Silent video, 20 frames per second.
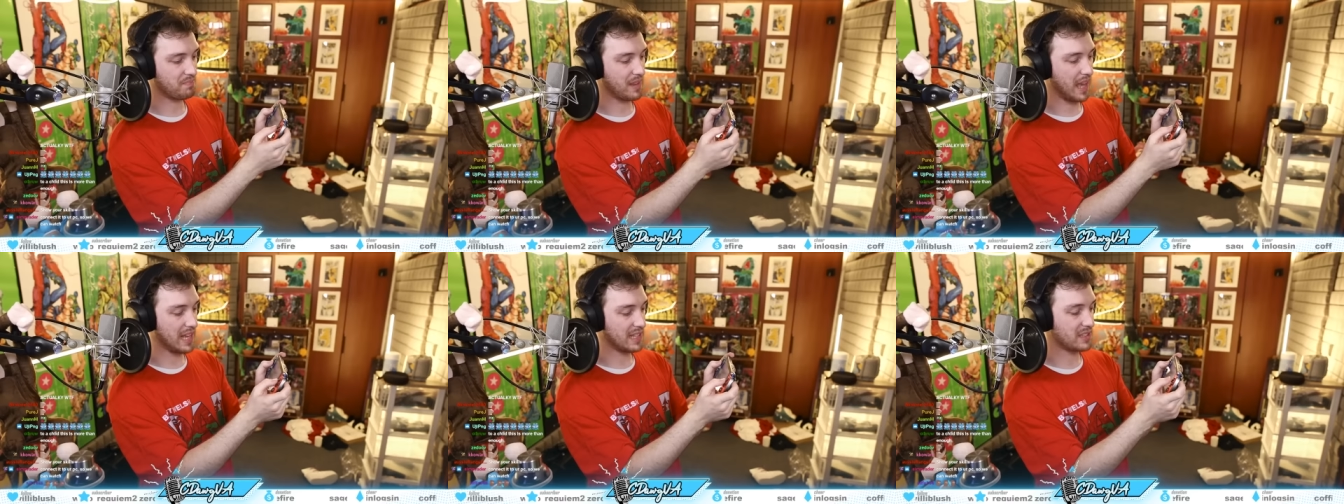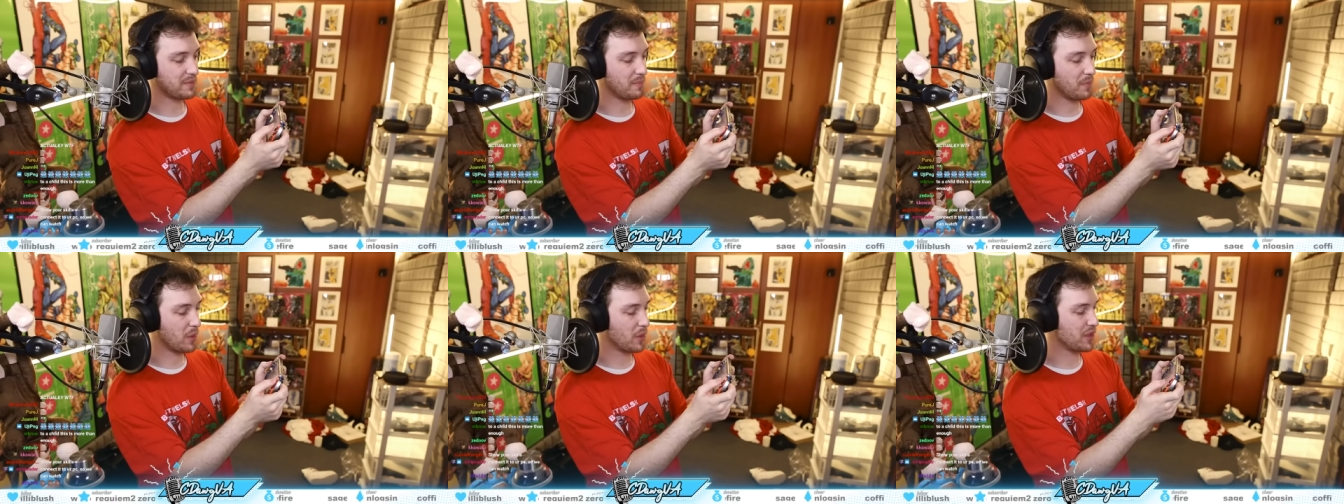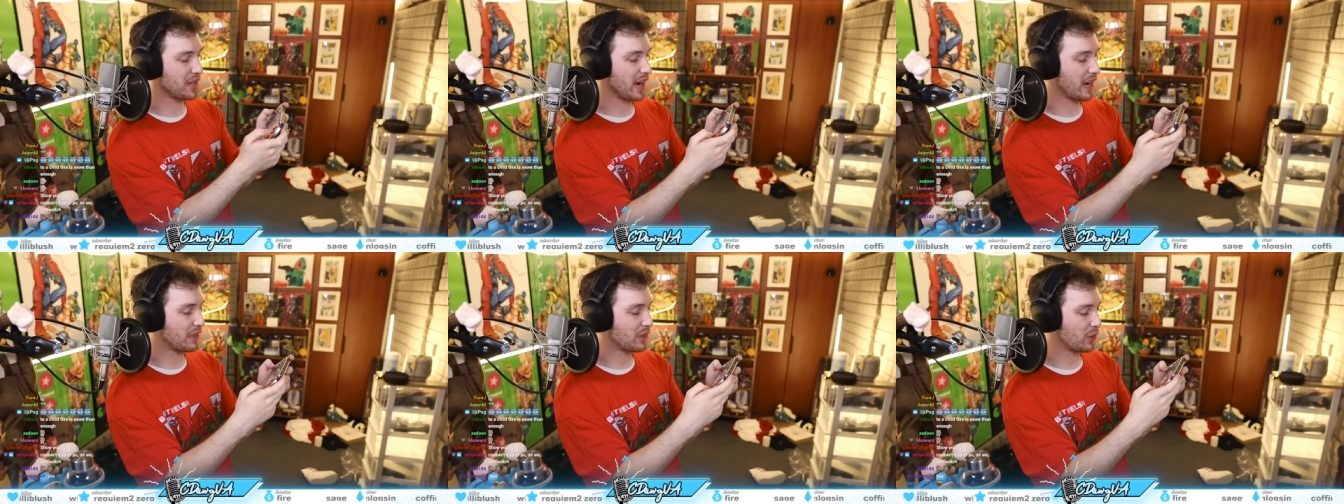That's more
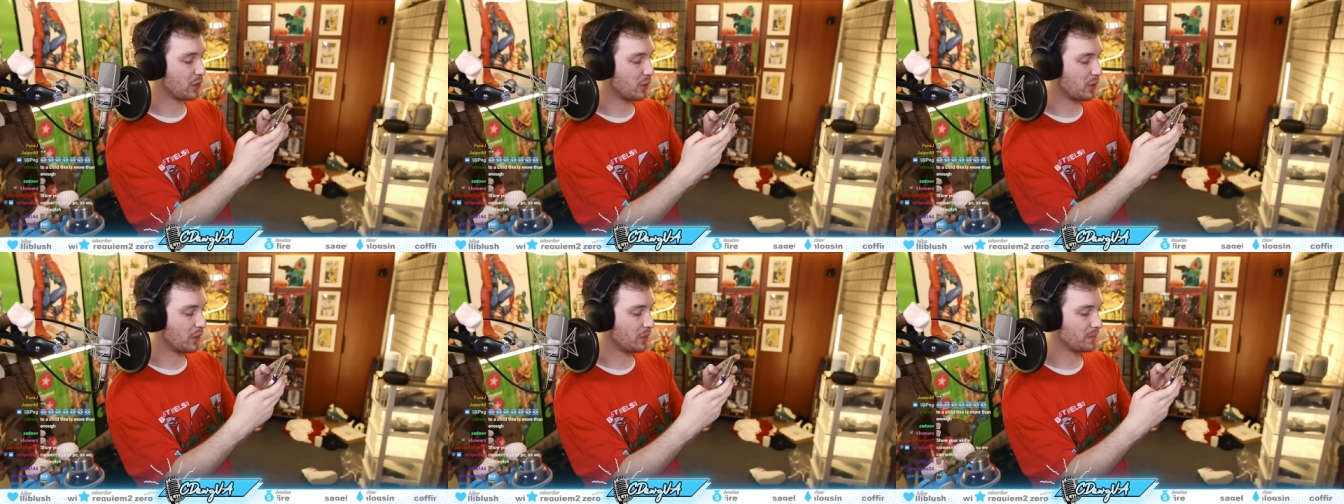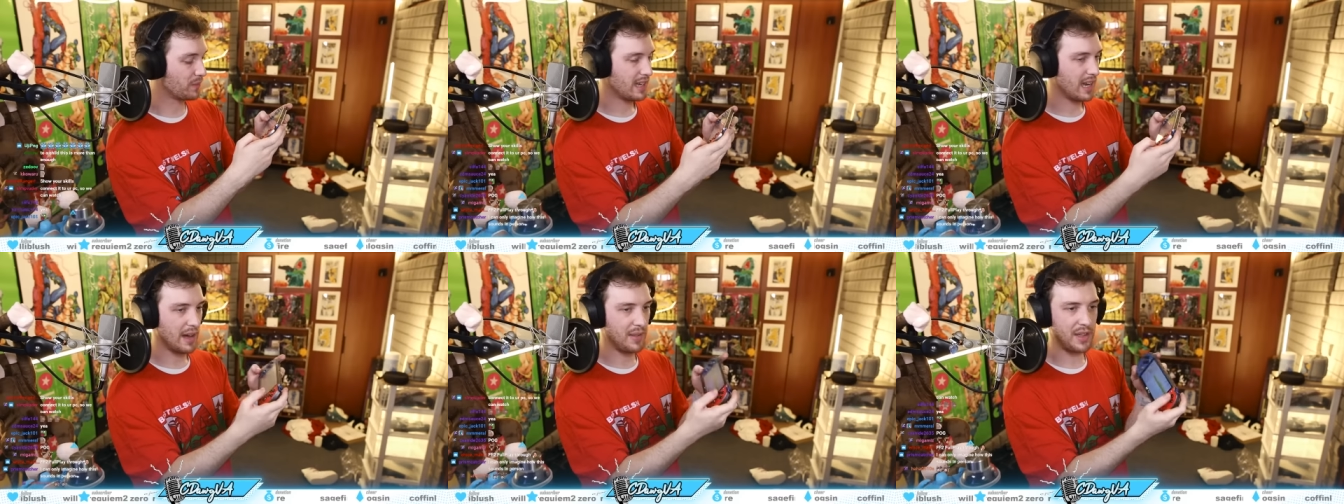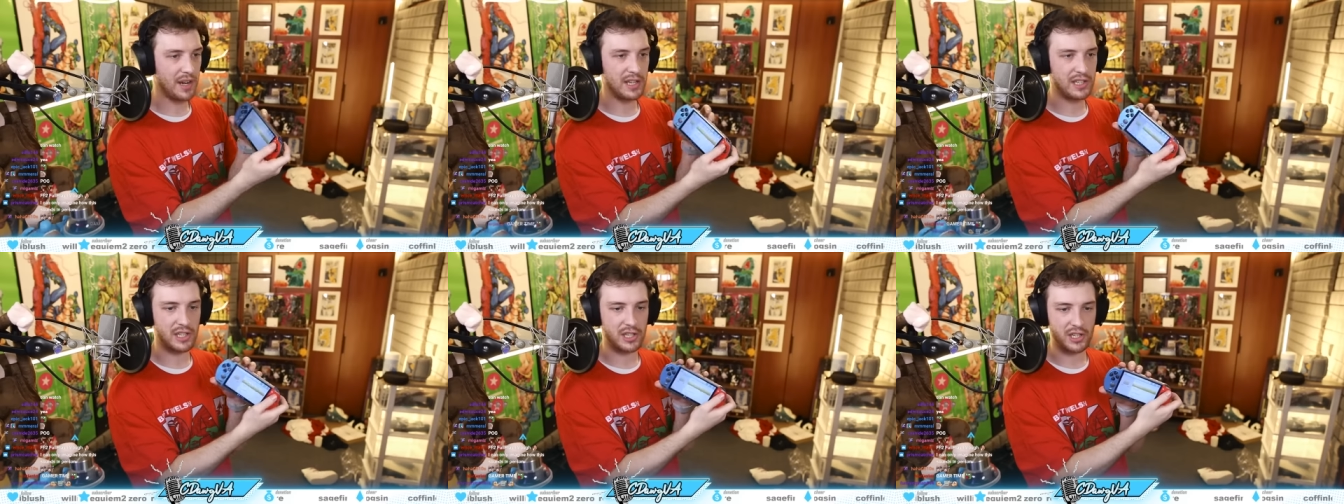than I thought. And
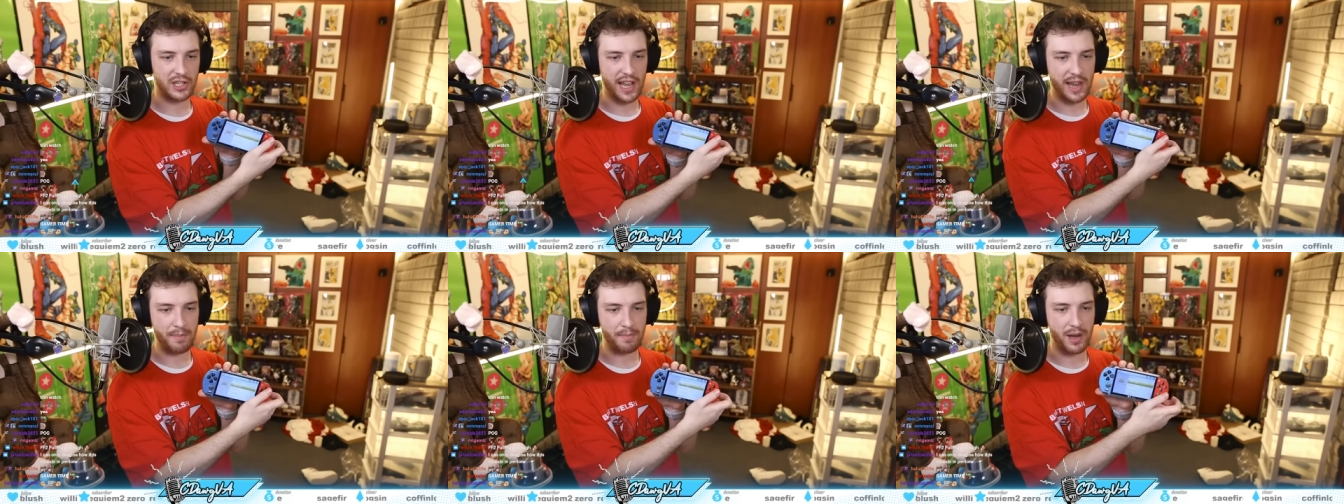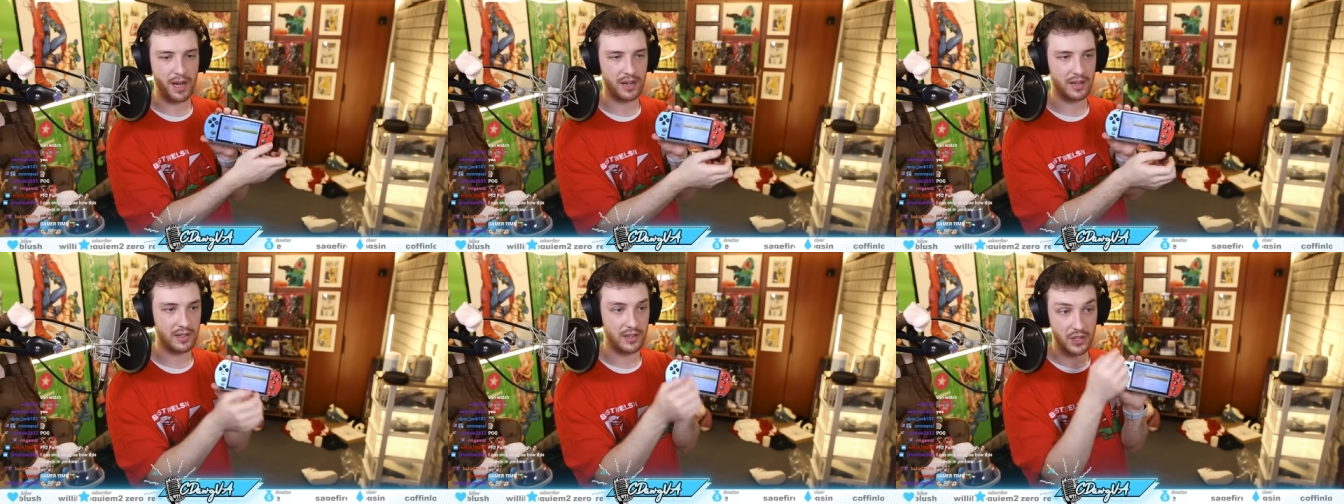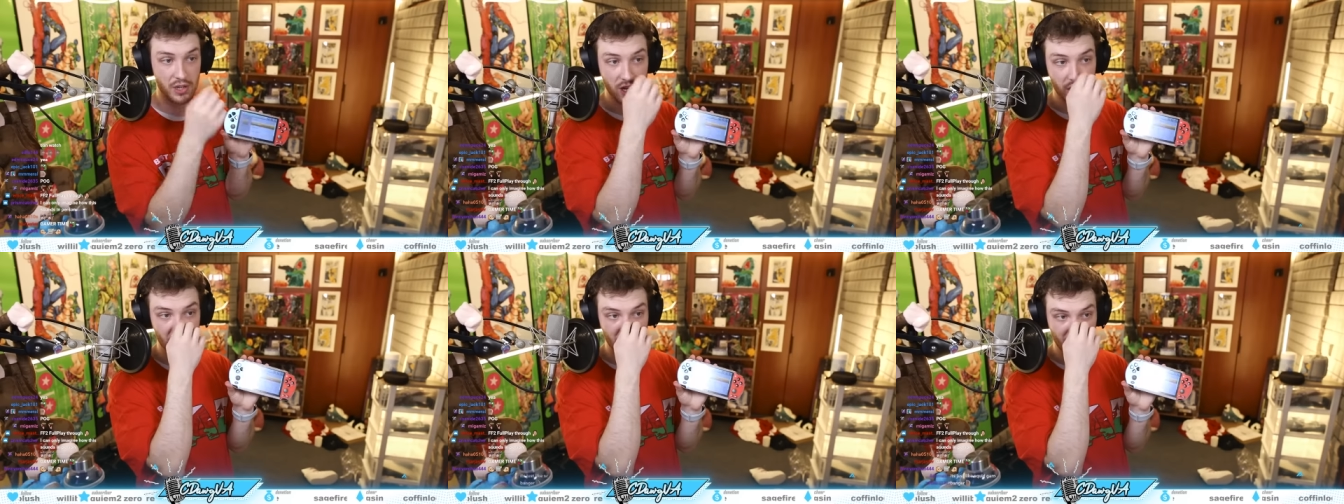then there's an escape button, so
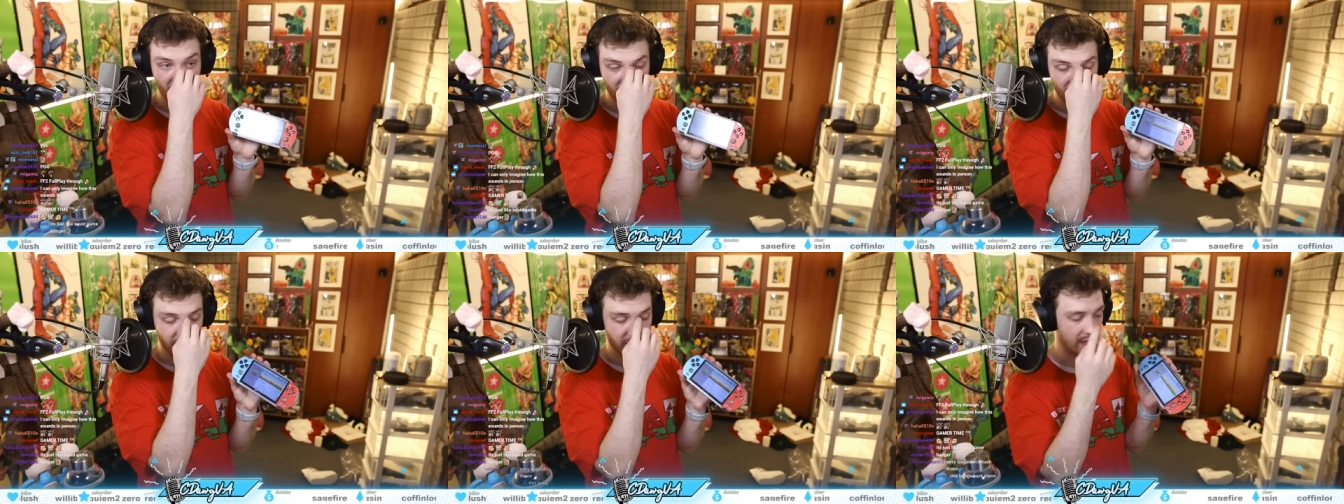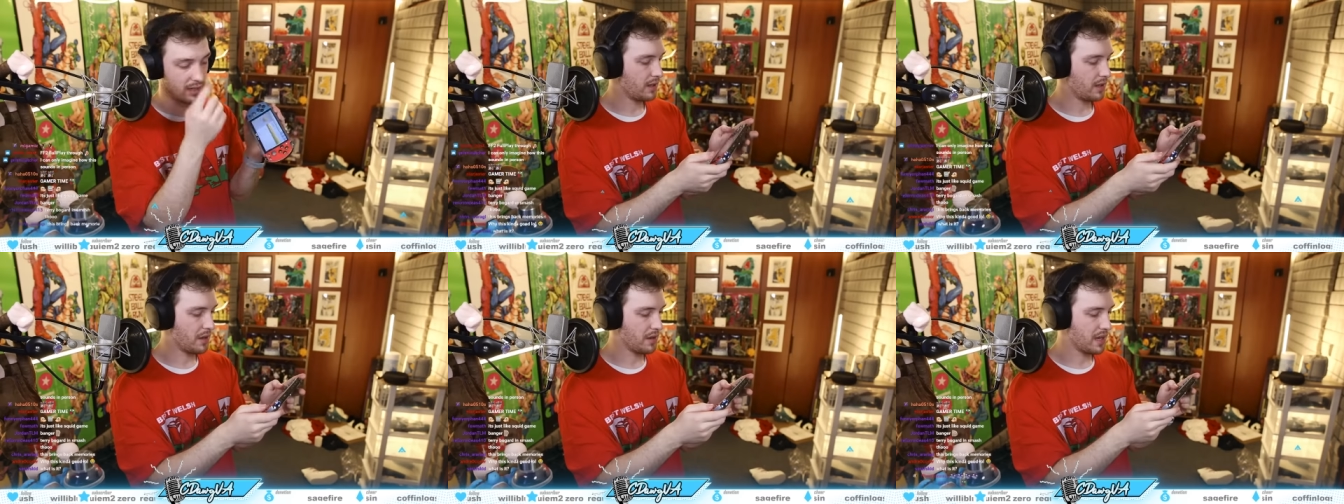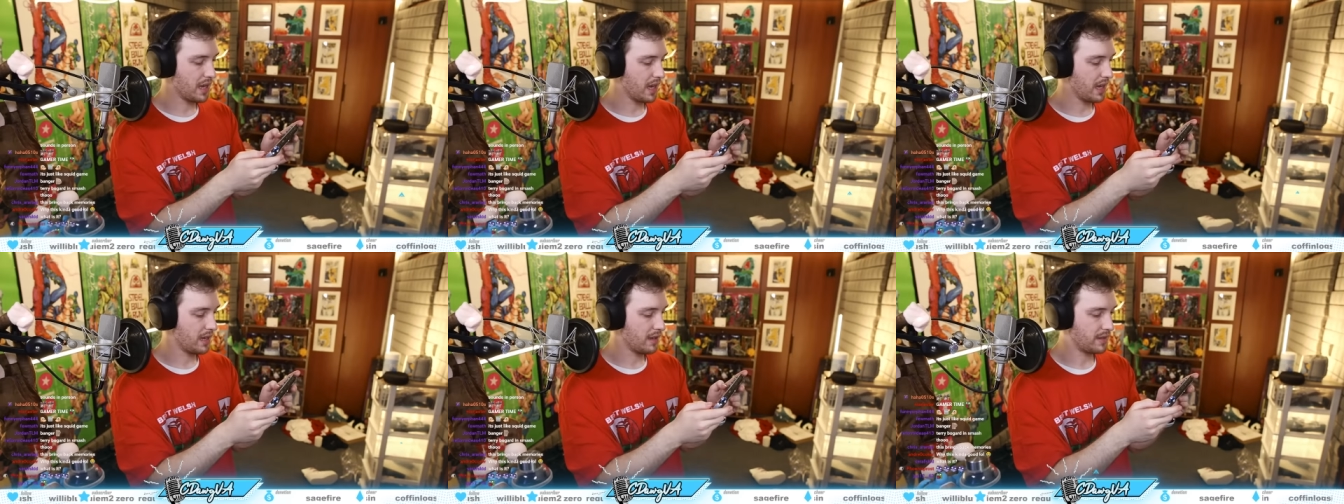you can just leave it.
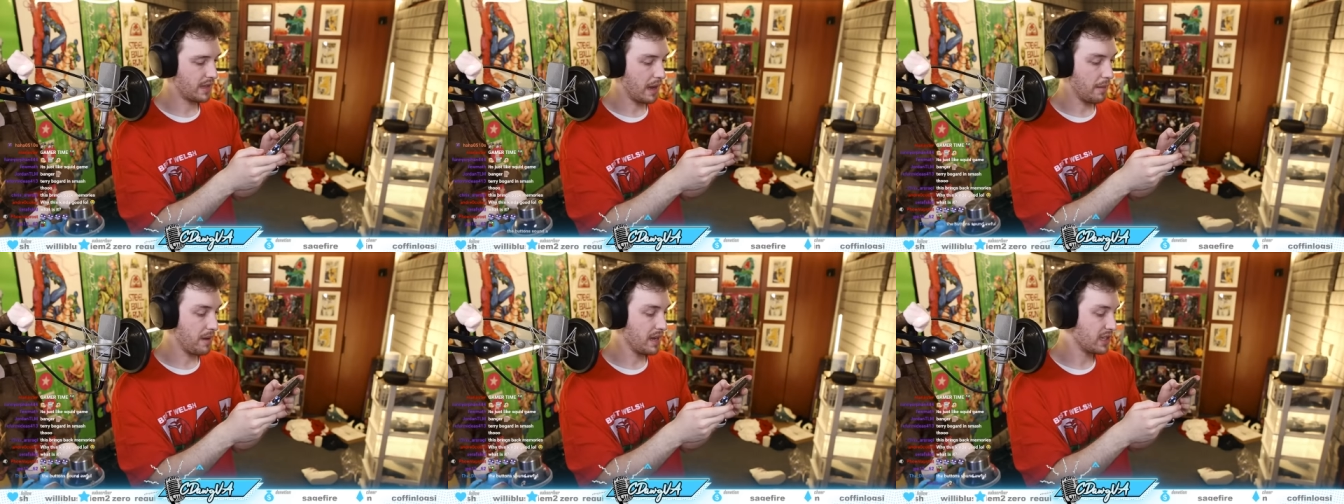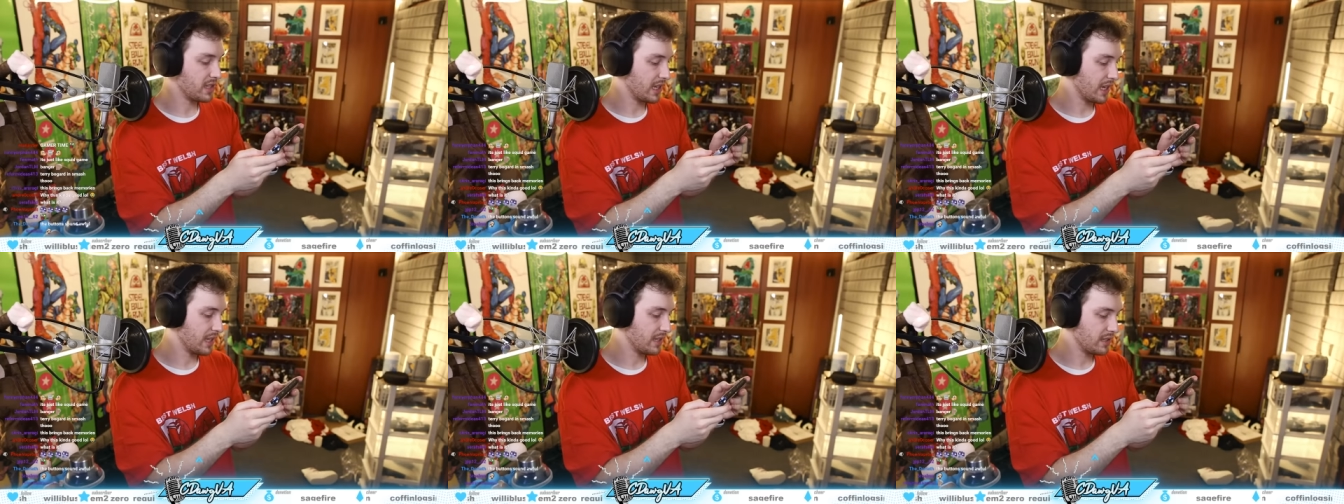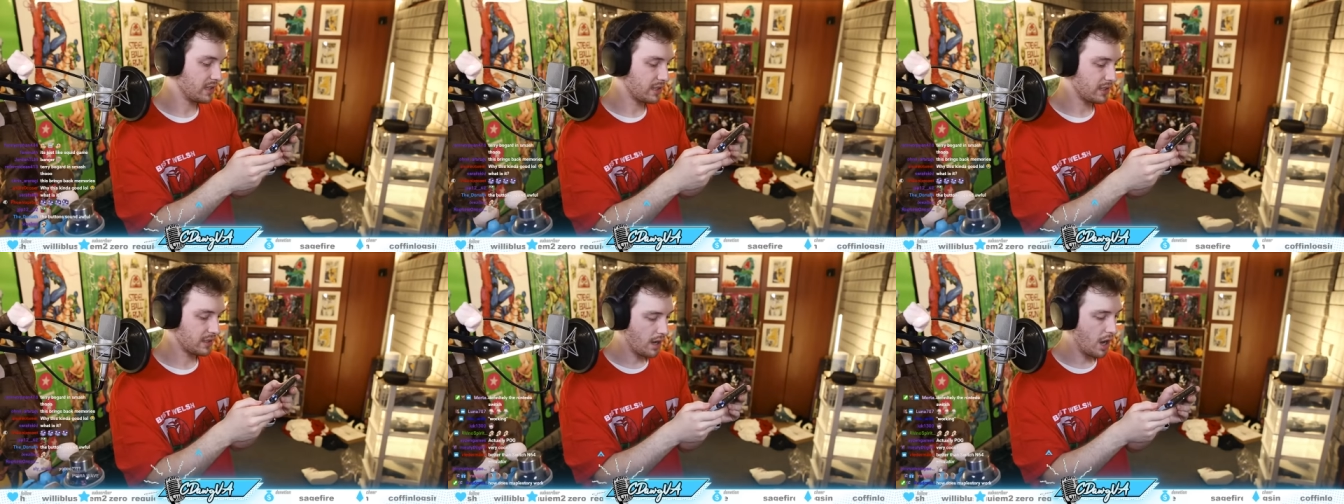Okay, that makes
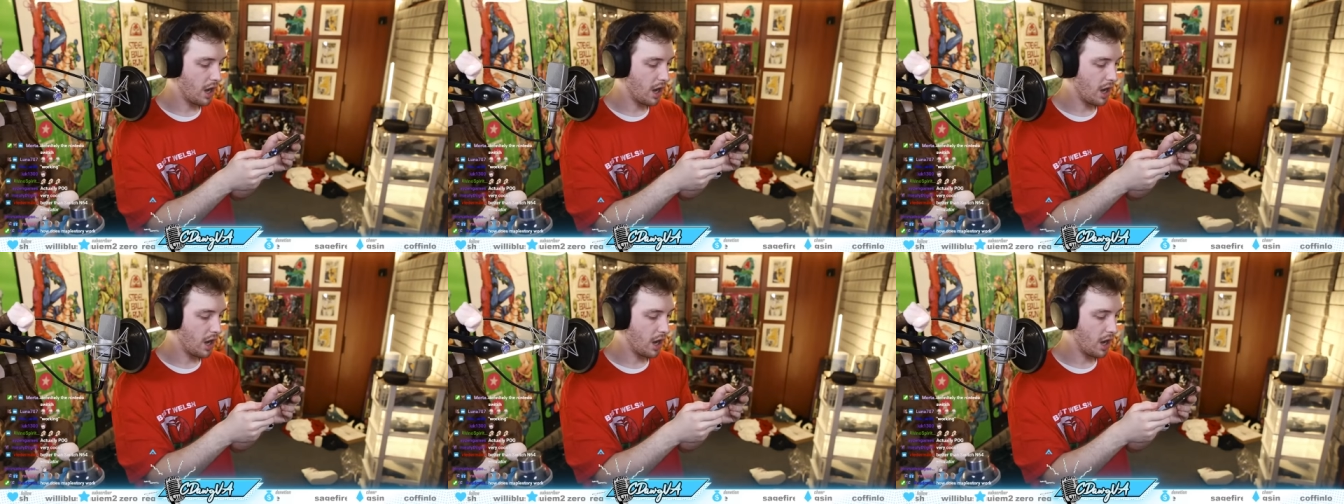sense.